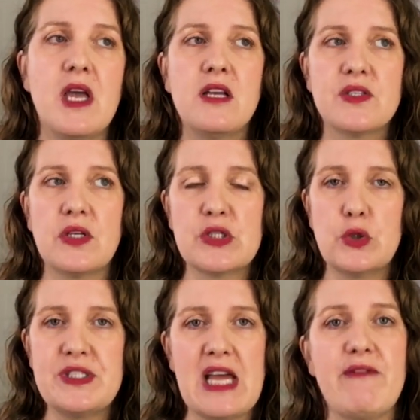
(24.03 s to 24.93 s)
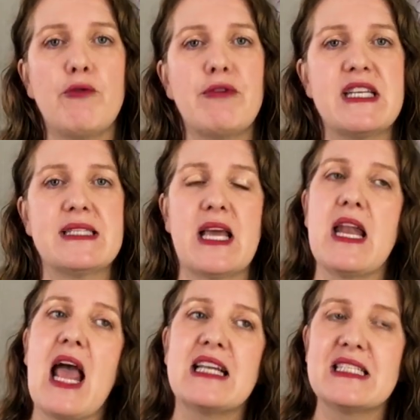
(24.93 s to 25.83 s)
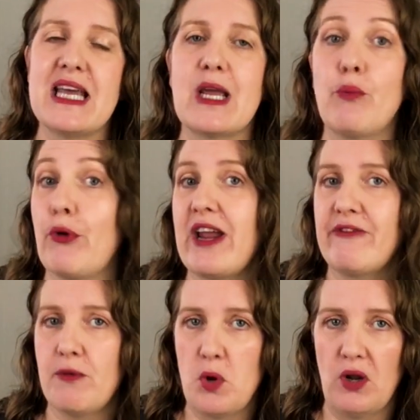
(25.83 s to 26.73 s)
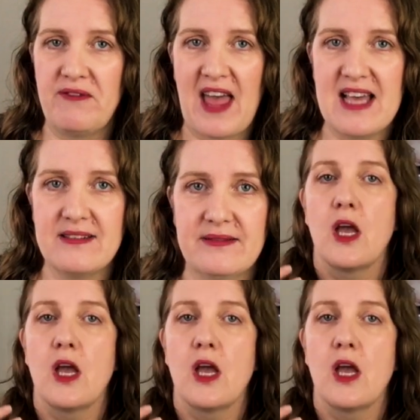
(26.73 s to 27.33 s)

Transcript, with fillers: So it's good to have a reset and to take a break from all of that.